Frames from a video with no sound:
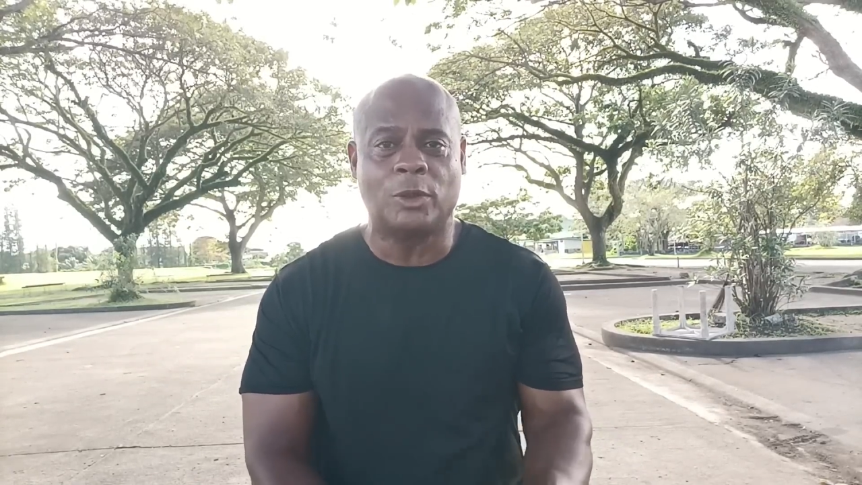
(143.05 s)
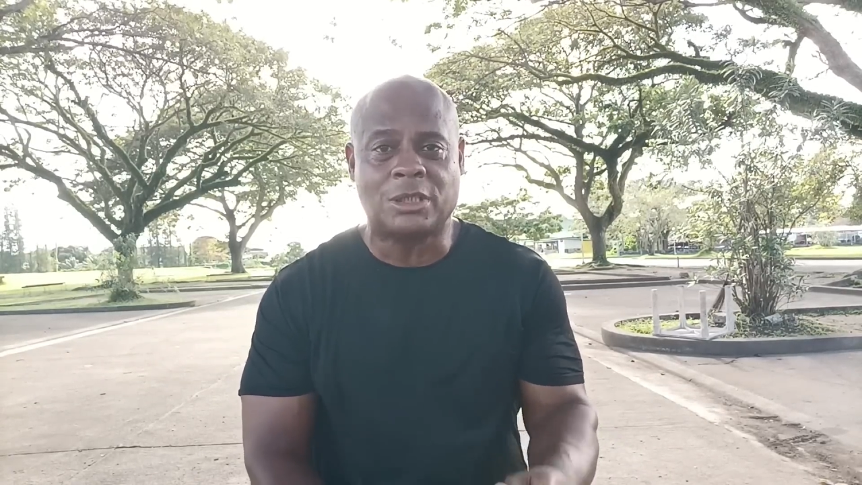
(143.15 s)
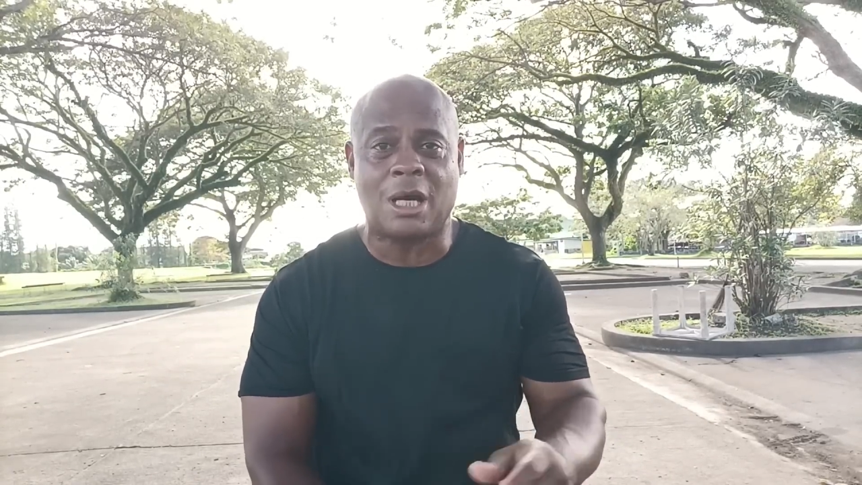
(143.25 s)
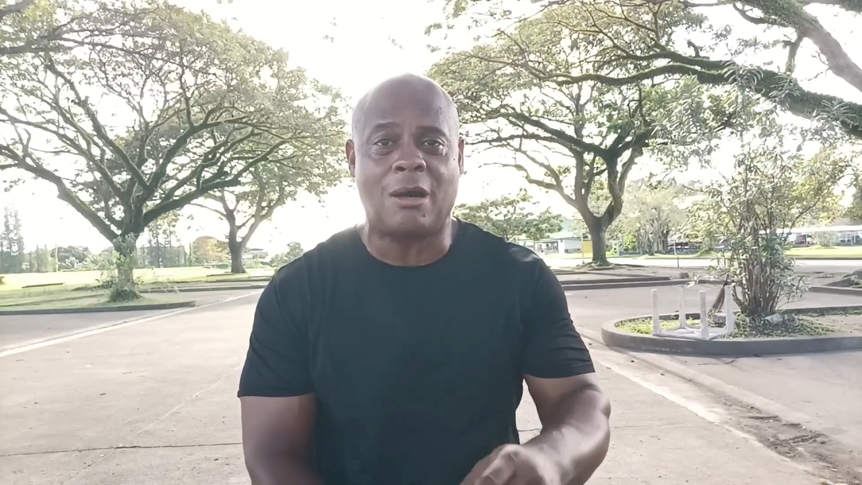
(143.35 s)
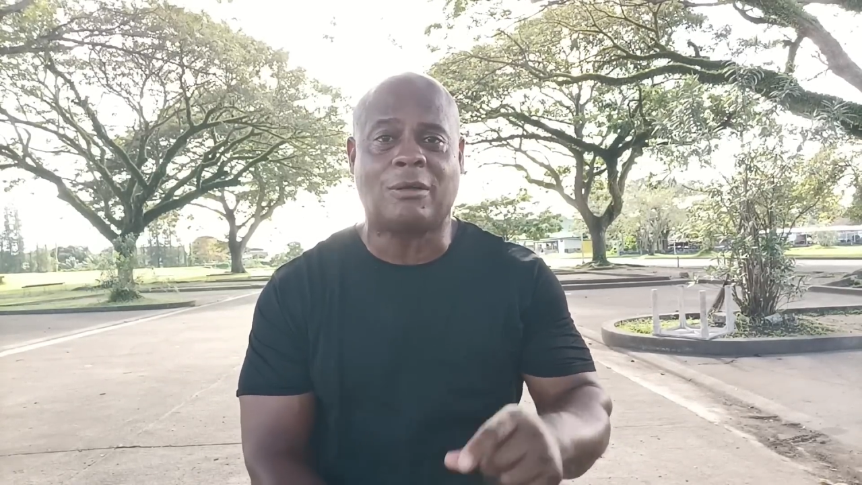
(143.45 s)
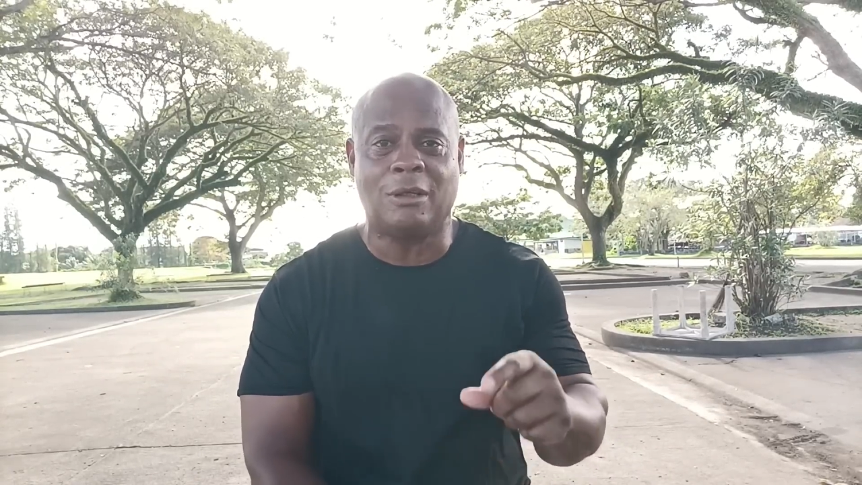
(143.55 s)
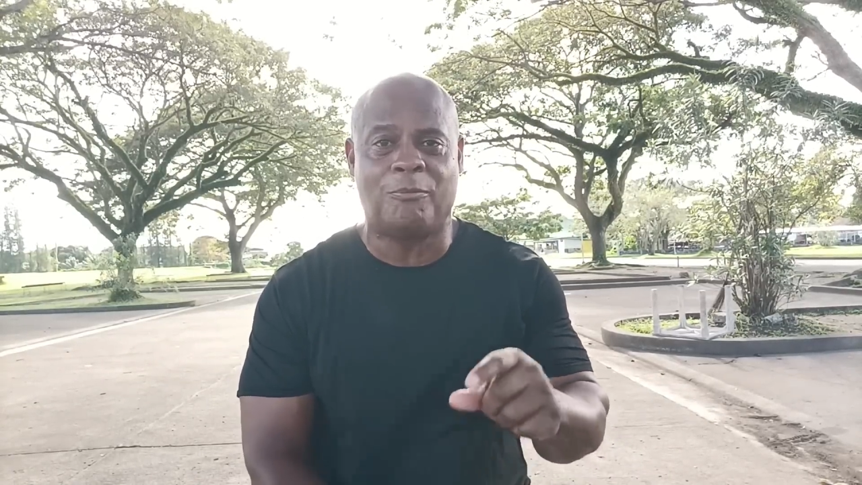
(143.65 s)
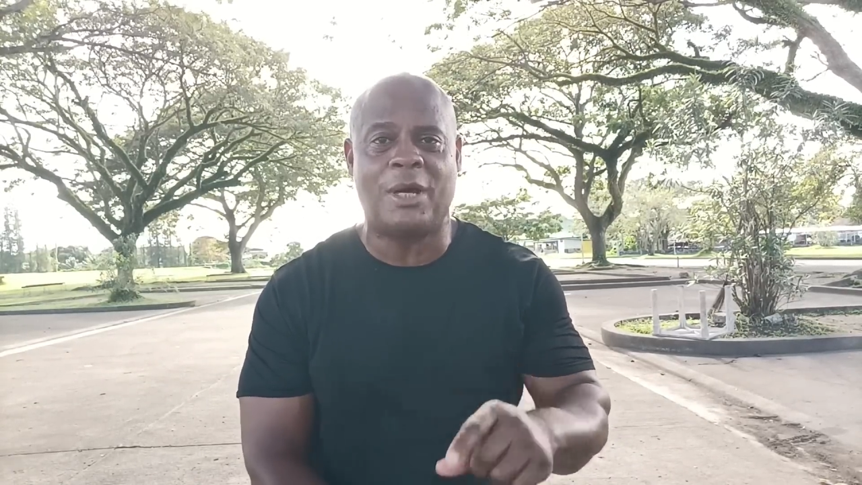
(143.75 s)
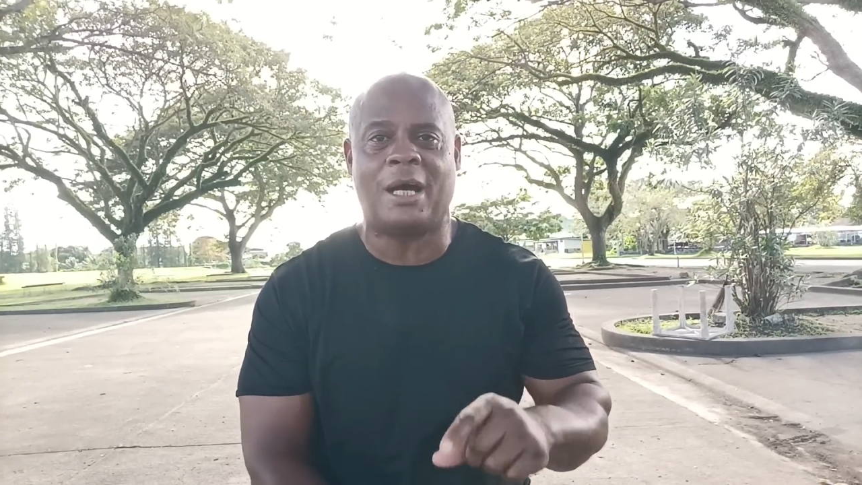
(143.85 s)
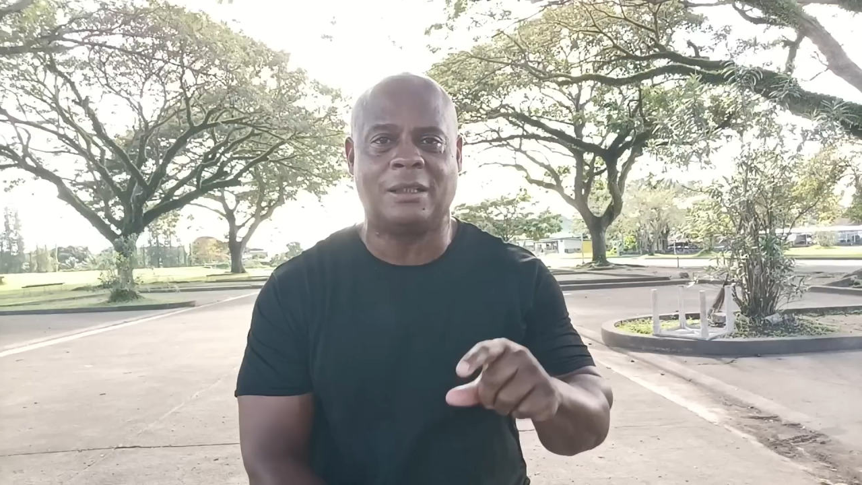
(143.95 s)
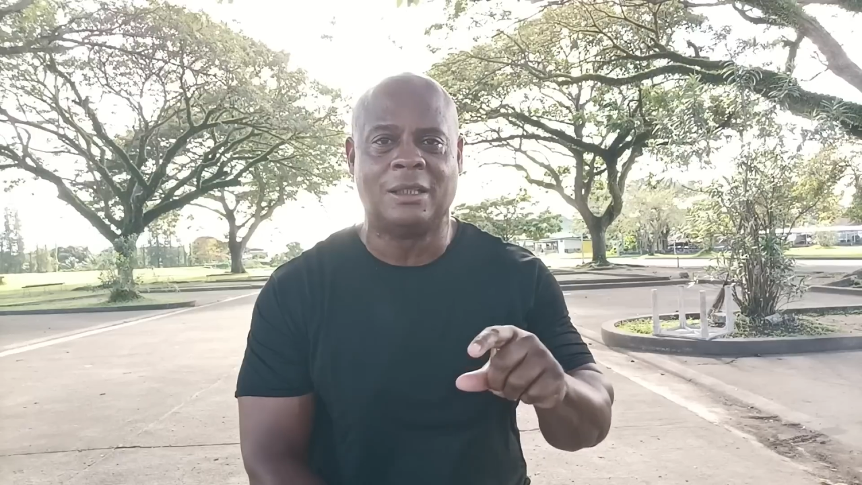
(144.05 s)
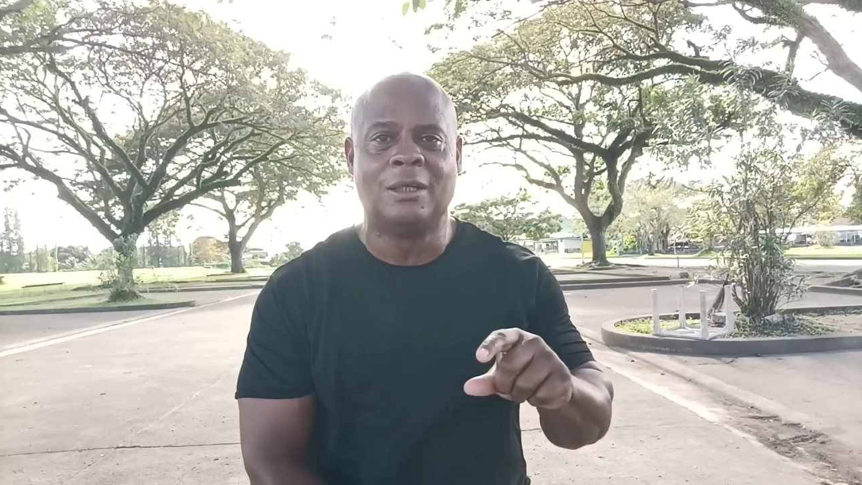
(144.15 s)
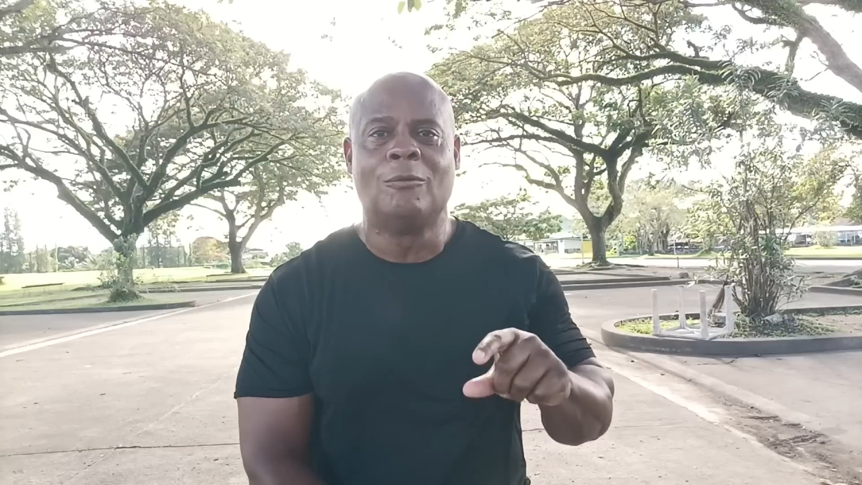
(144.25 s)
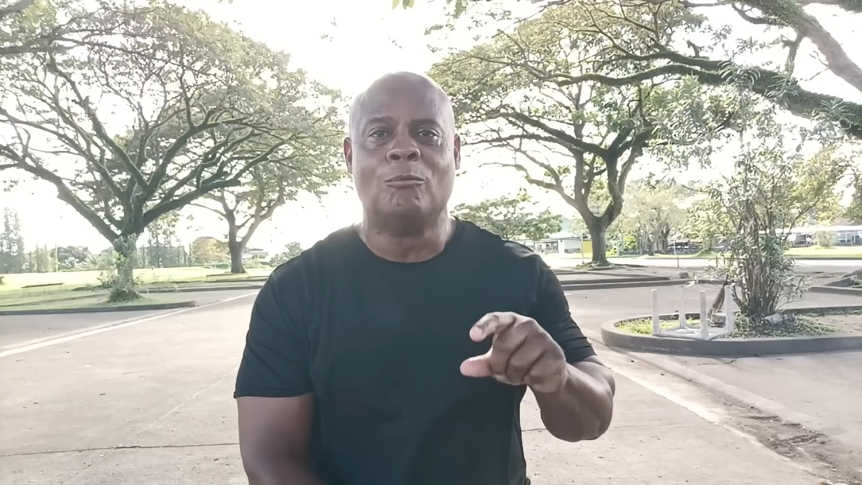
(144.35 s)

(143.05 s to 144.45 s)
We're talking about